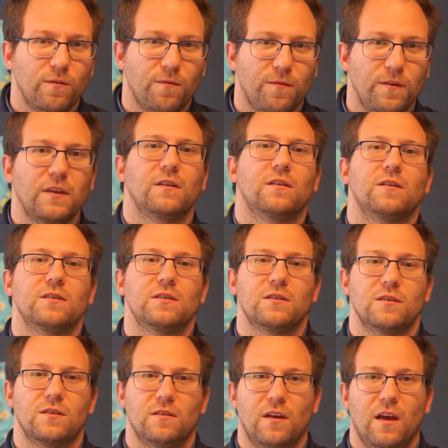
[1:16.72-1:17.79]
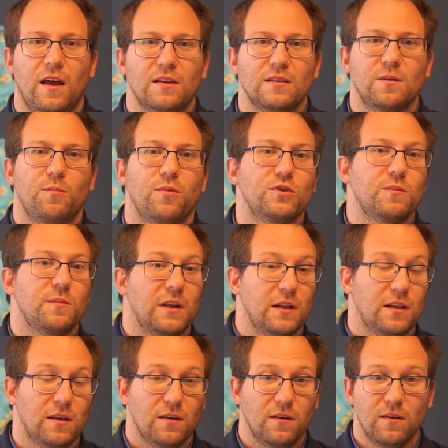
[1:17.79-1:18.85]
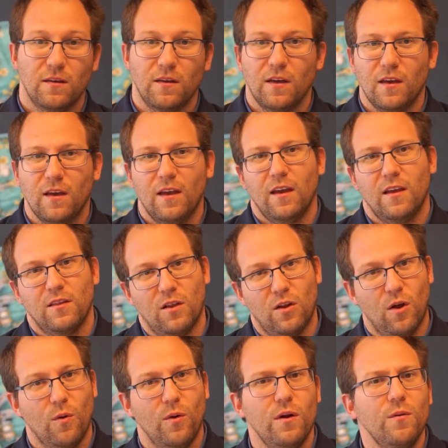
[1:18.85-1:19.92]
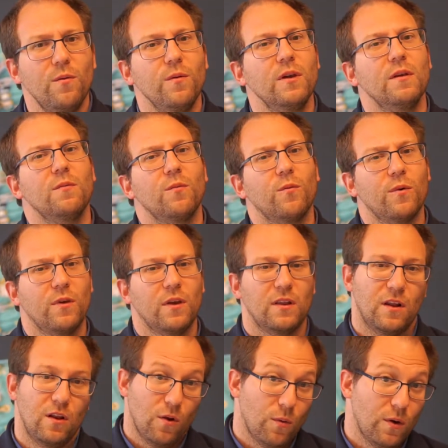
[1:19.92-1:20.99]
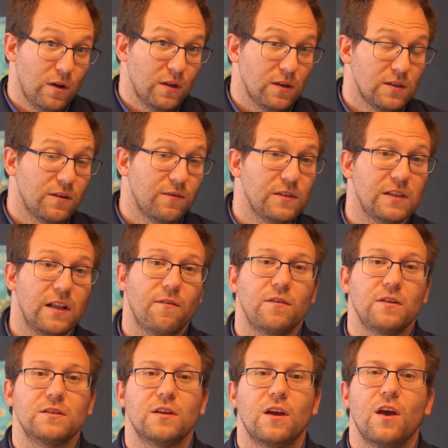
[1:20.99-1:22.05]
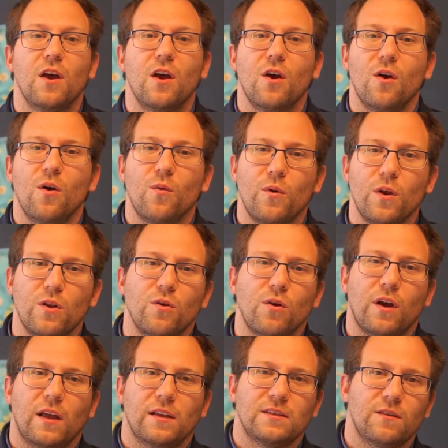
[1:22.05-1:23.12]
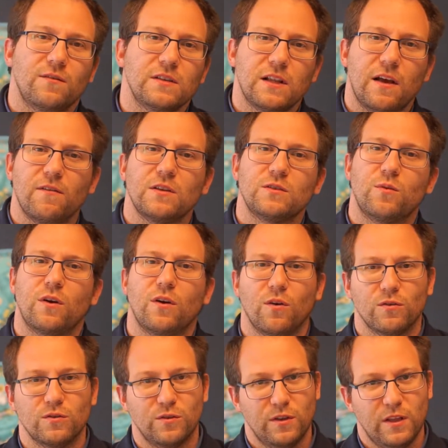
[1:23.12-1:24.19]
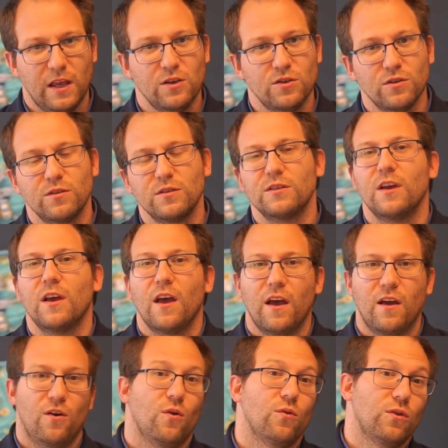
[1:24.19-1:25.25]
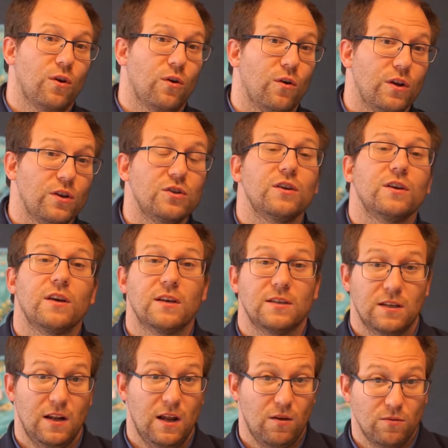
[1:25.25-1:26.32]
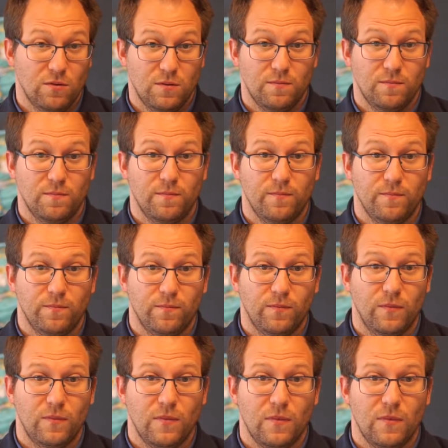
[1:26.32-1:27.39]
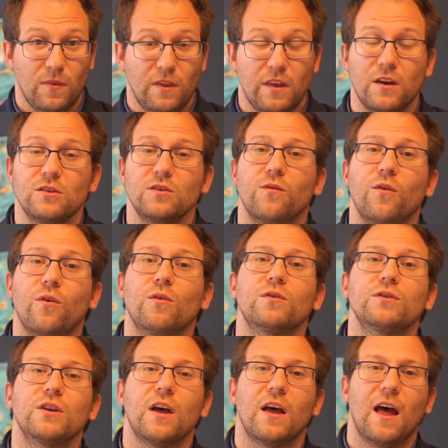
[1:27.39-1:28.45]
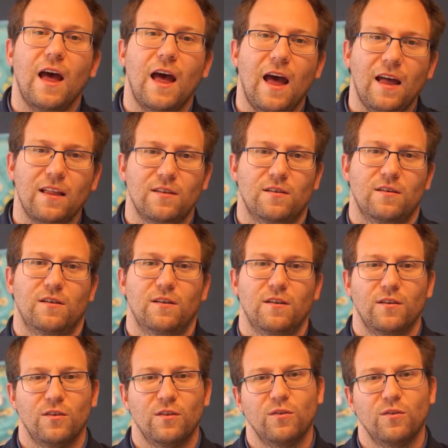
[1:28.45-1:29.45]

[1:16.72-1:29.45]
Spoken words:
feeders as a possibility. In the lower tier service levels, we look at service levels where consolidations and road haulage is allowed. There is, of course, other